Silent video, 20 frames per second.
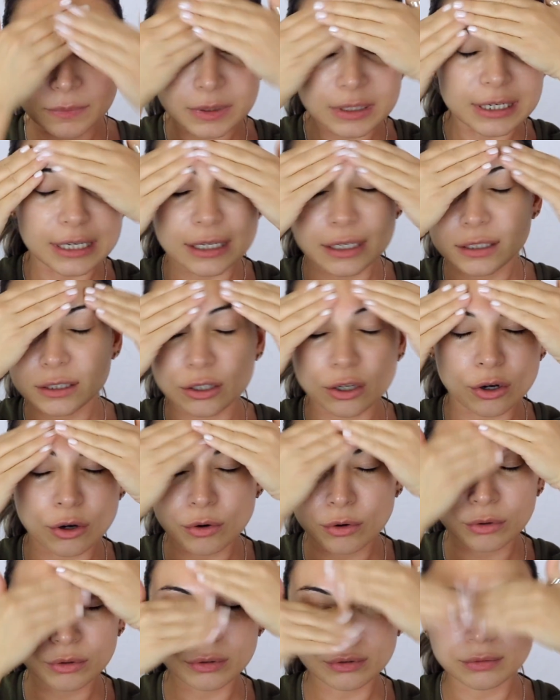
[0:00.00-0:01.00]

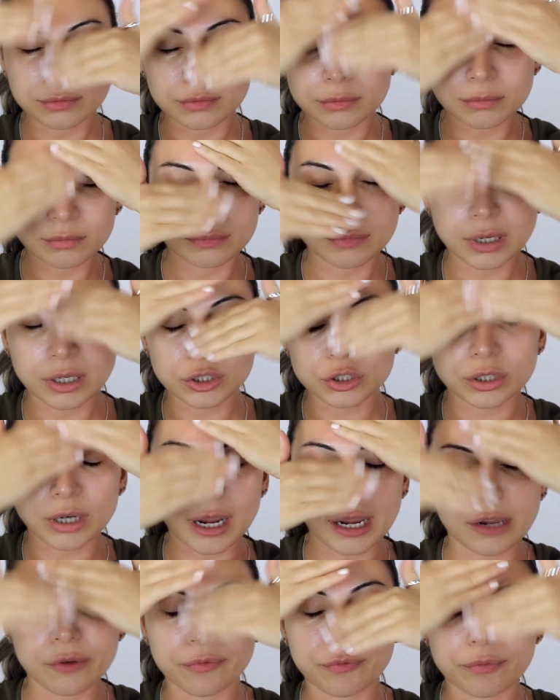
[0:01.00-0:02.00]
T-zone,
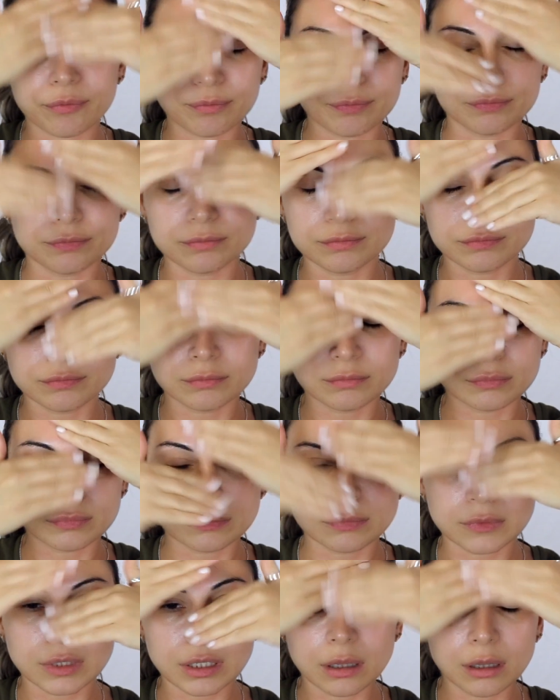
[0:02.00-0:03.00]
I
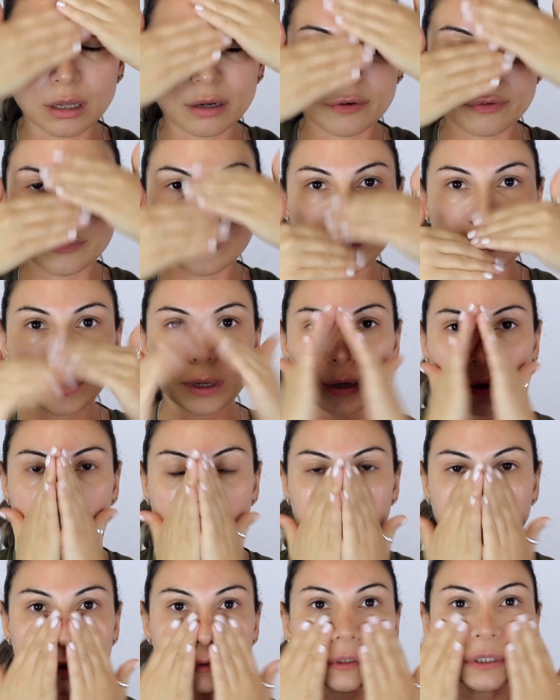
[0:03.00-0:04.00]
love doing it
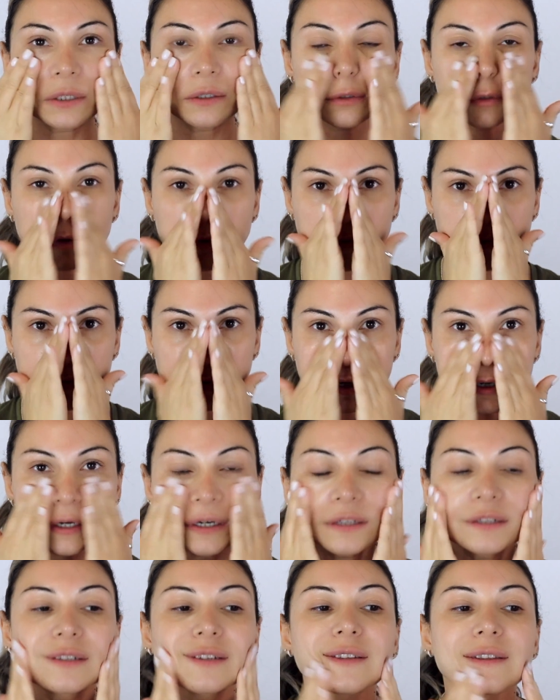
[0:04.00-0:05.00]
on my T-zone
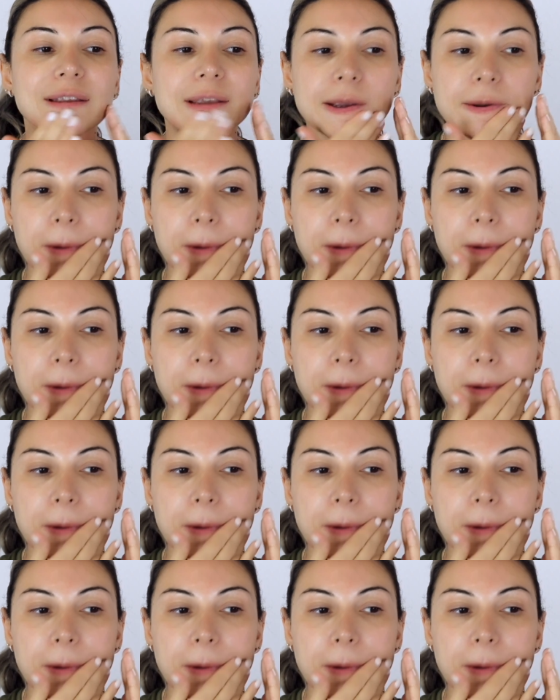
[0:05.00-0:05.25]
first.